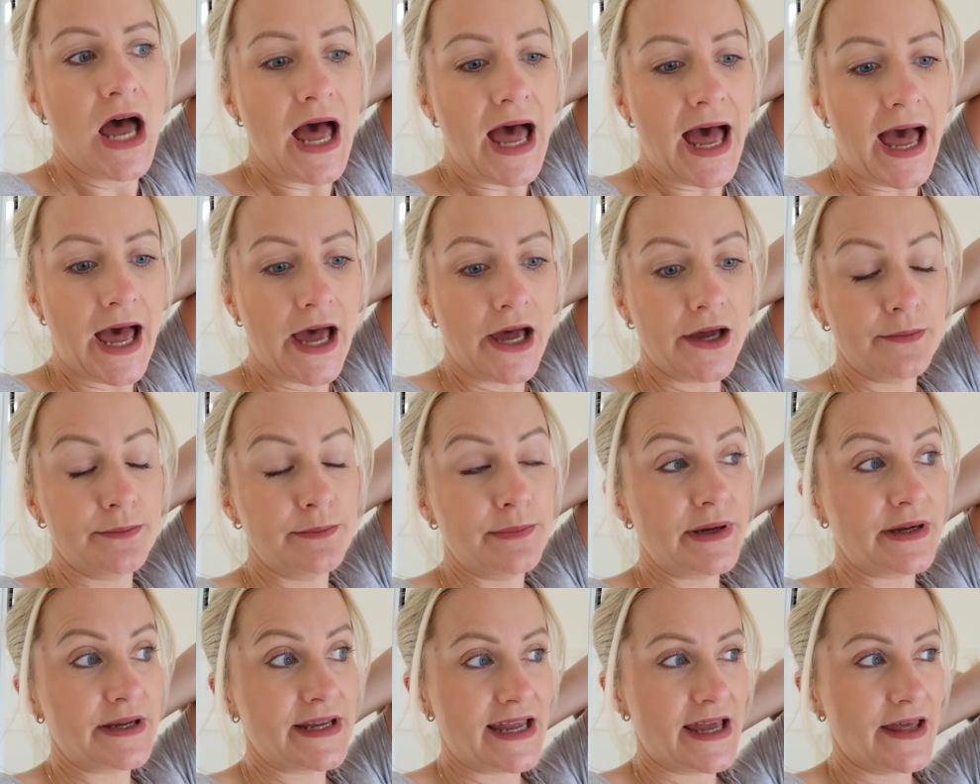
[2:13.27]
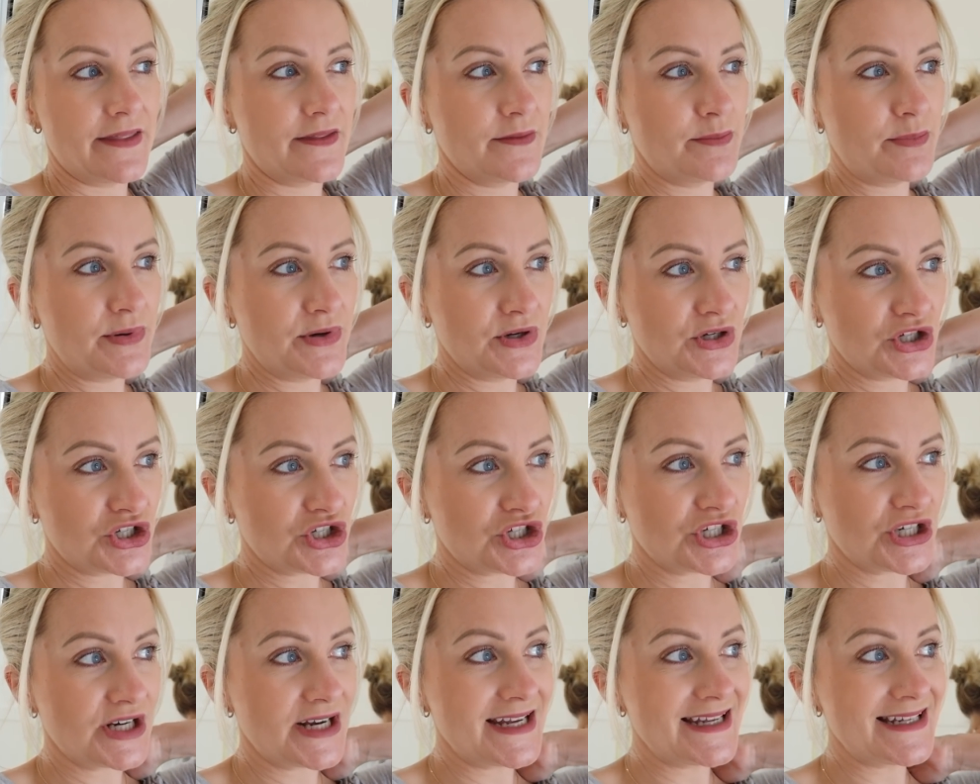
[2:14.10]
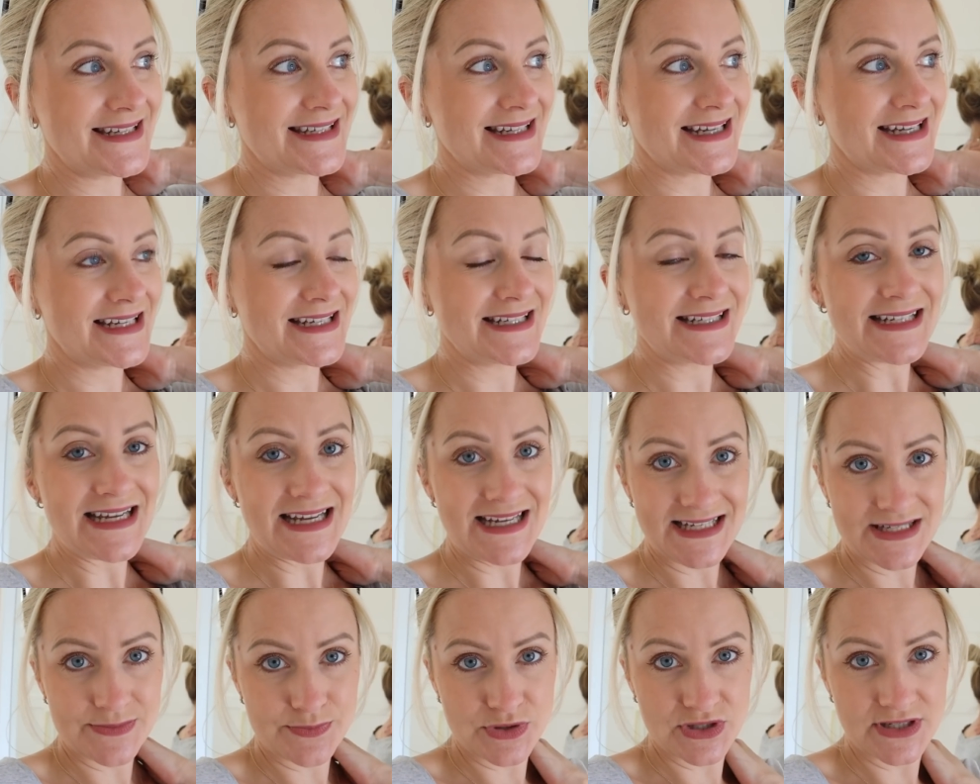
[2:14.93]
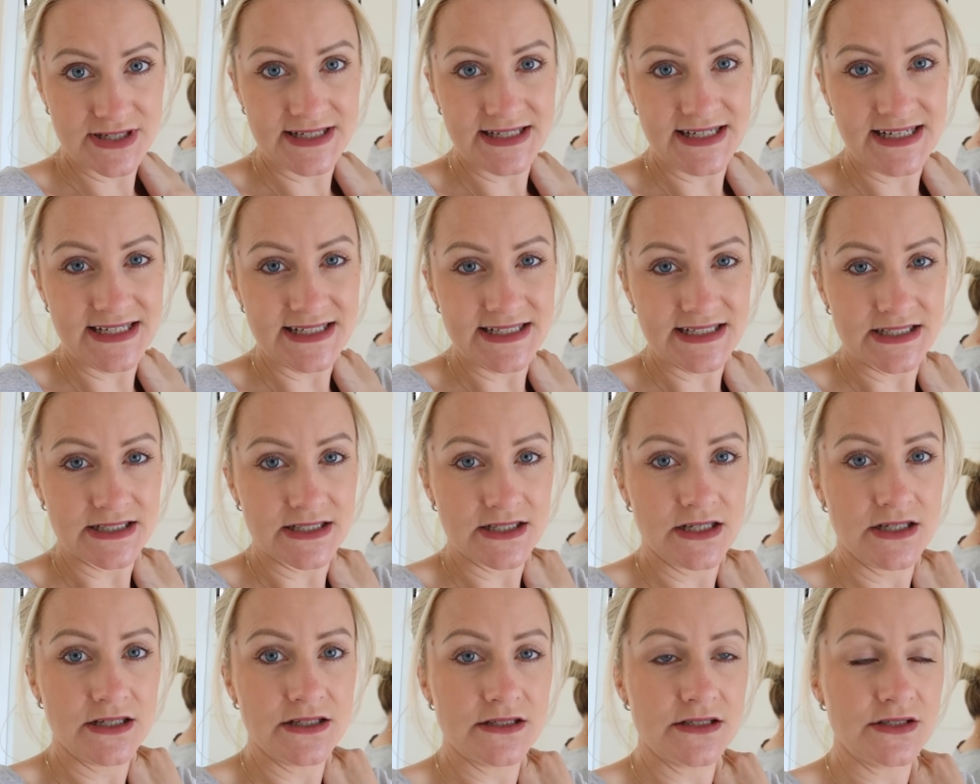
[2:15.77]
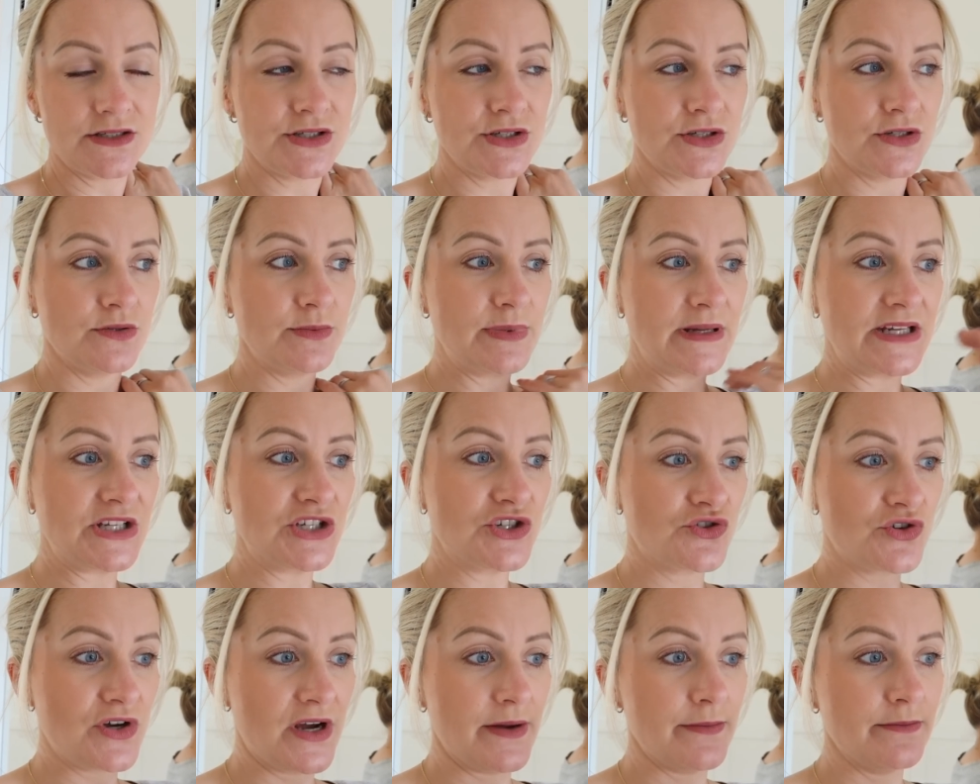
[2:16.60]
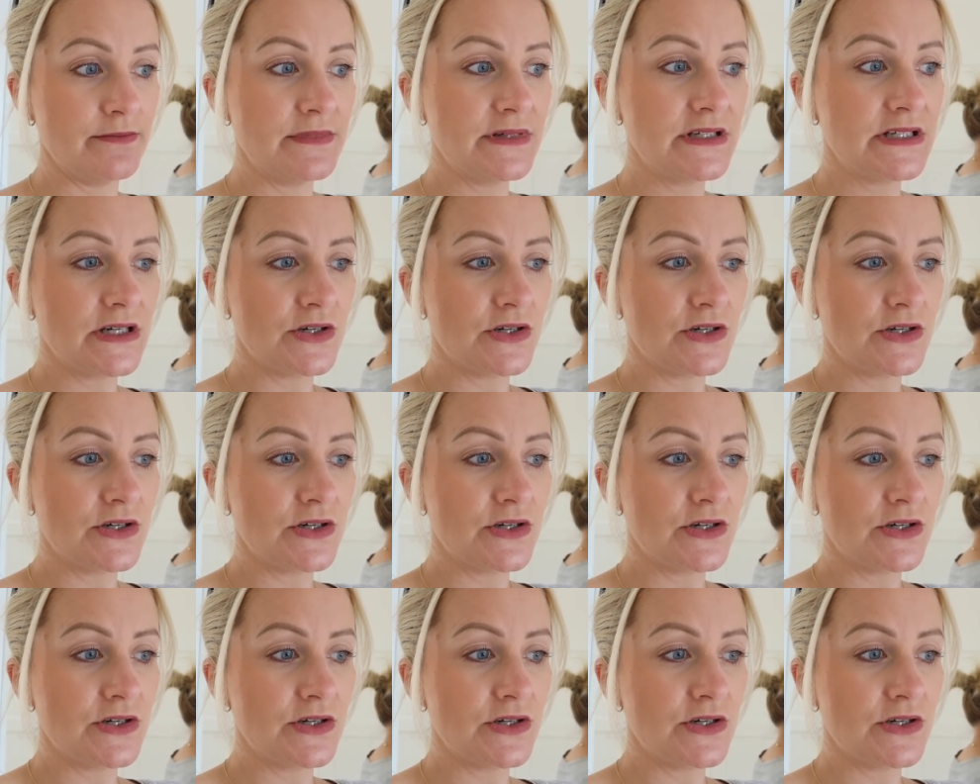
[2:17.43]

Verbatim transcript: Um, but yeah, the bush is desperately needing to be trimmed.